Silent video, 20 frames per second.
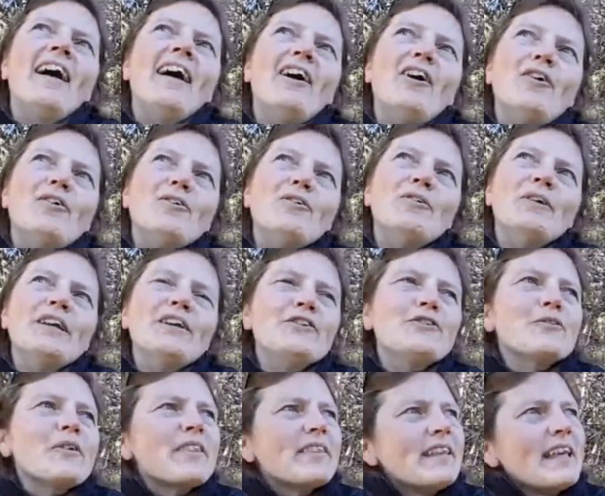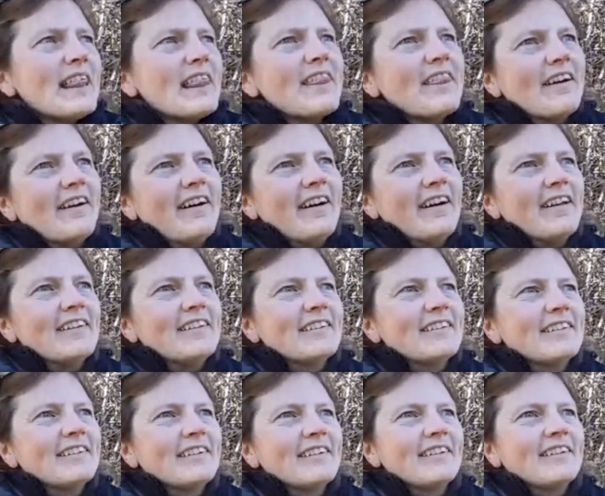Oh, interesting thought.
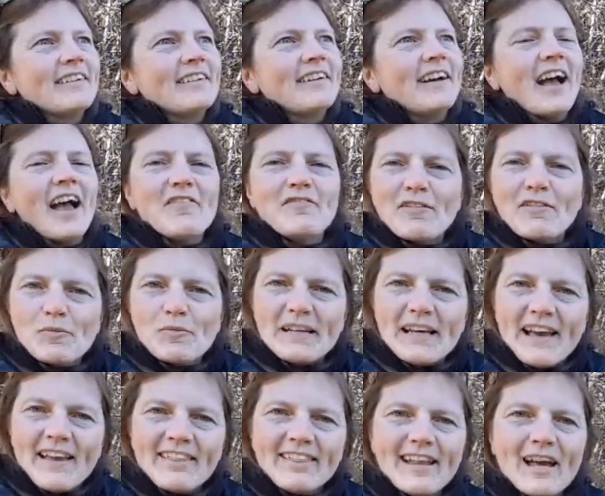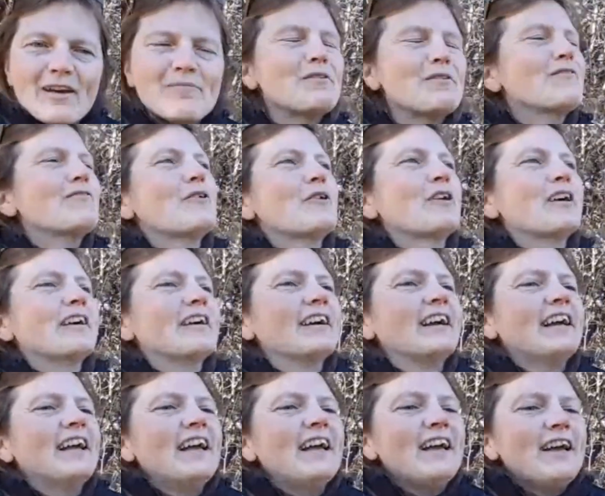I've never been asked that before.
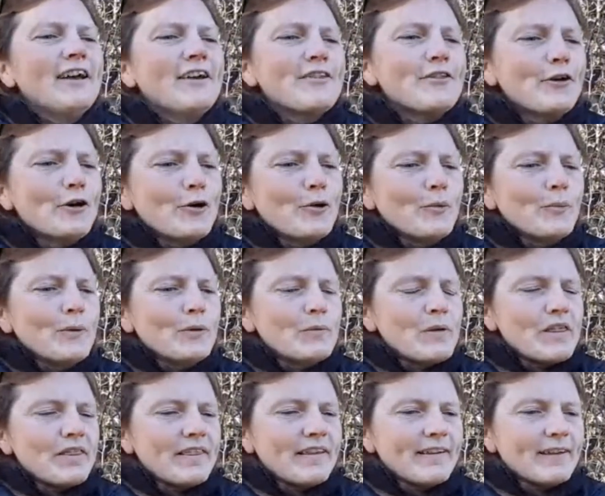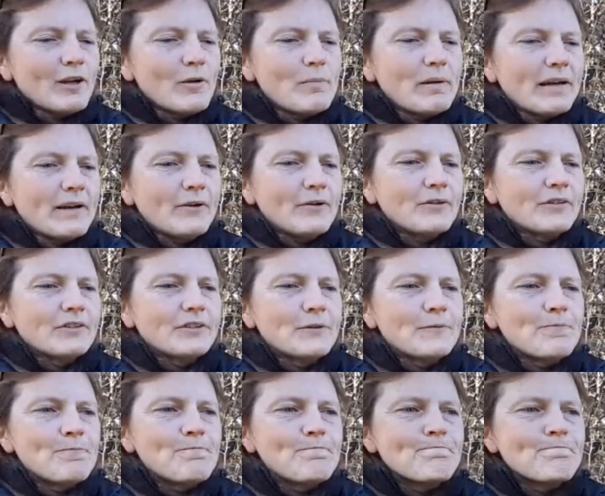So when we think about,
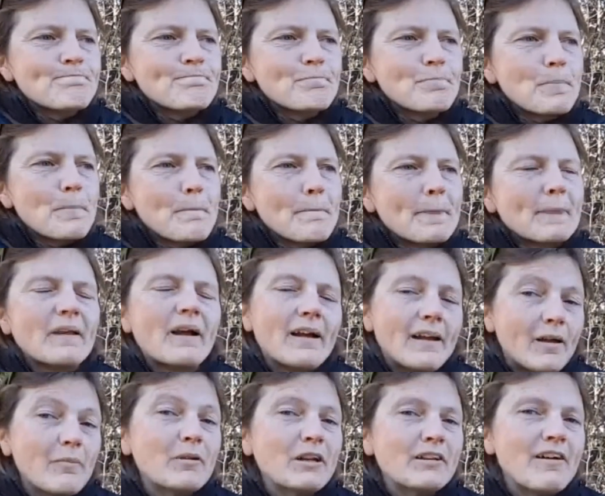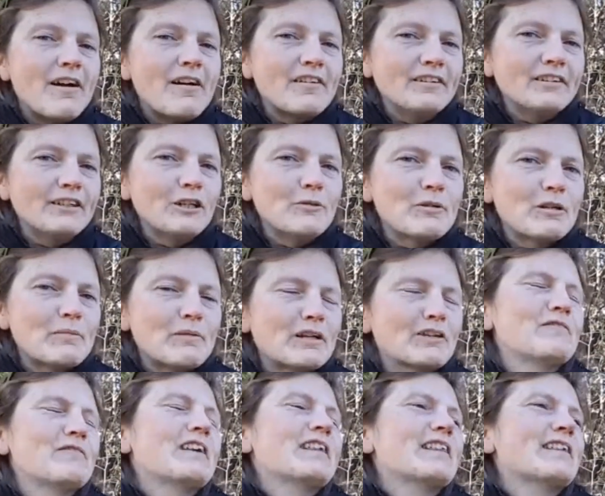I'm going to talk a little bit about
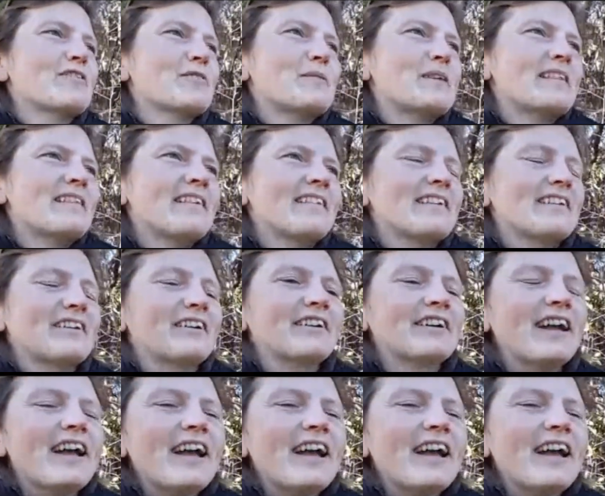invasive species here.